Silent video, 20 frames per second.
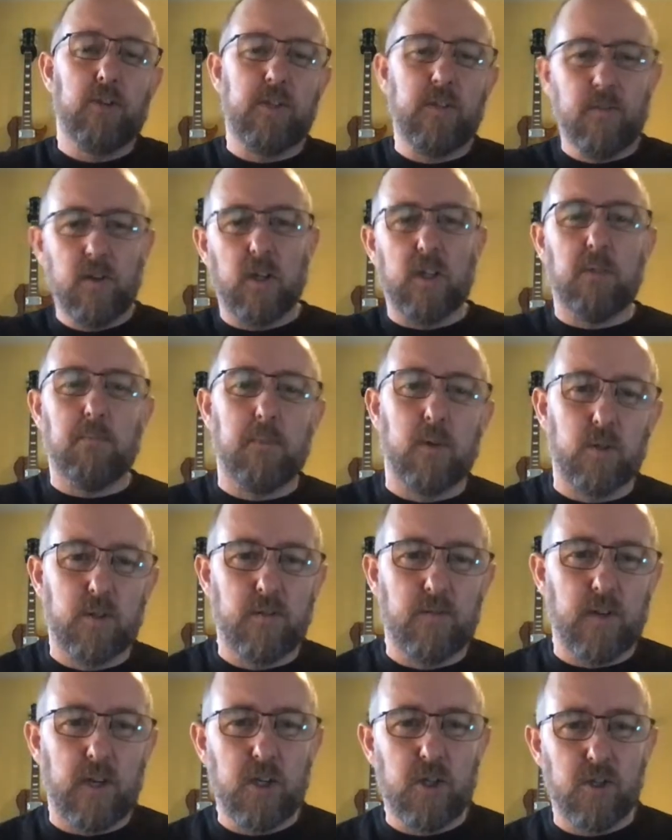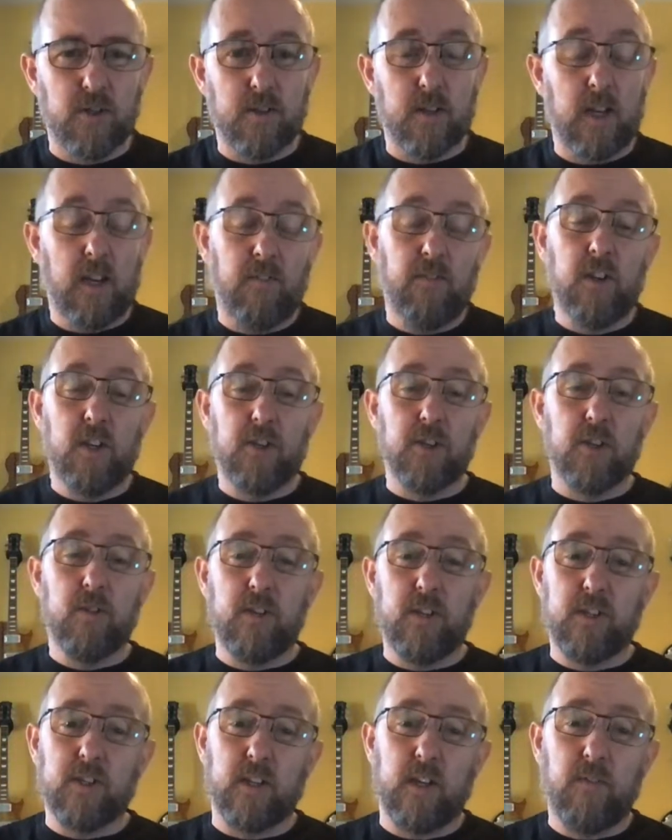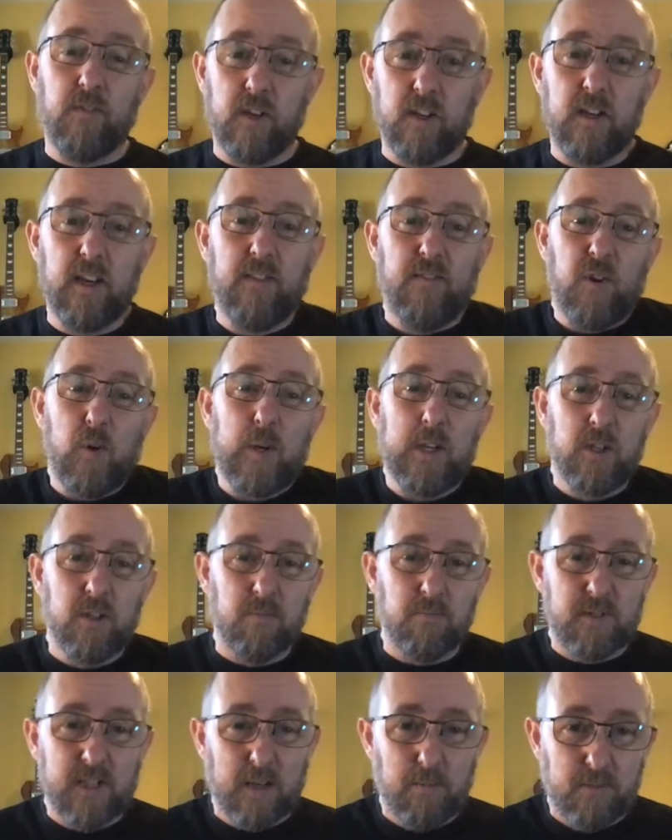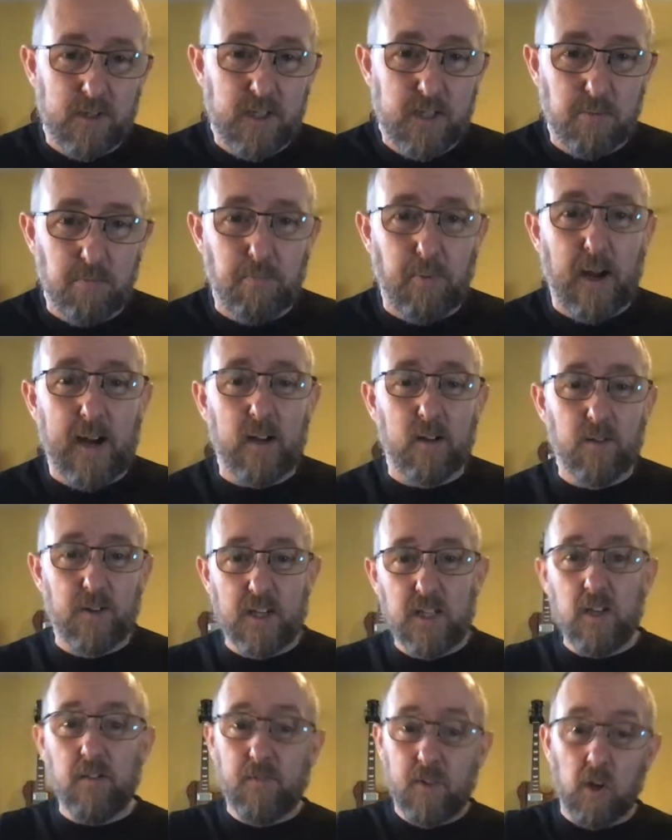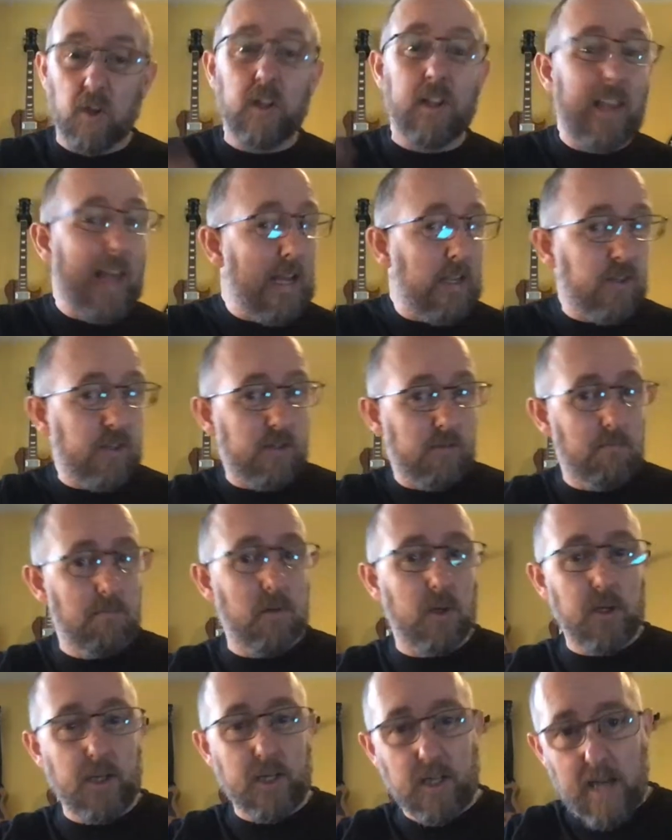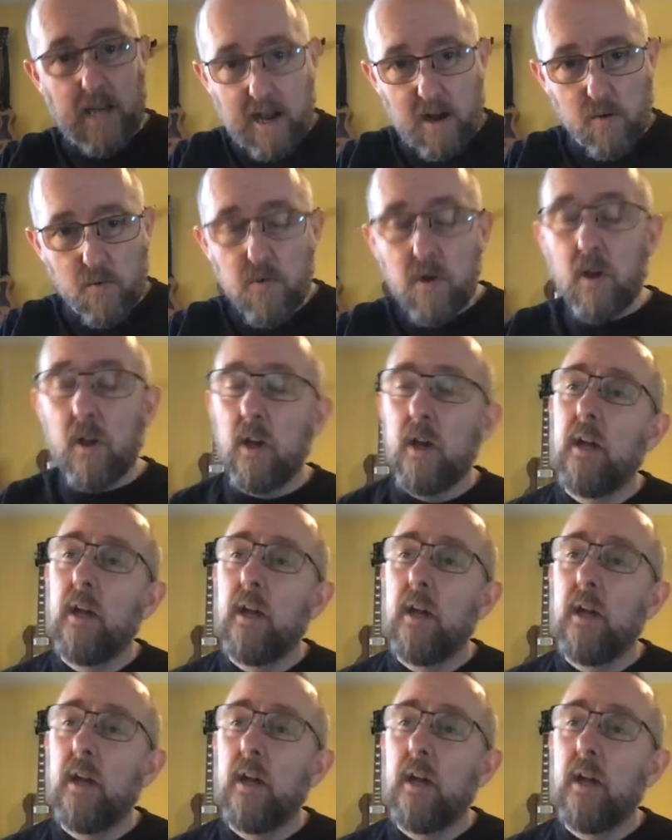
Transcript: You've got that motivation that if you do decide, if you end up tempted to bail, then you've got to let somebody down.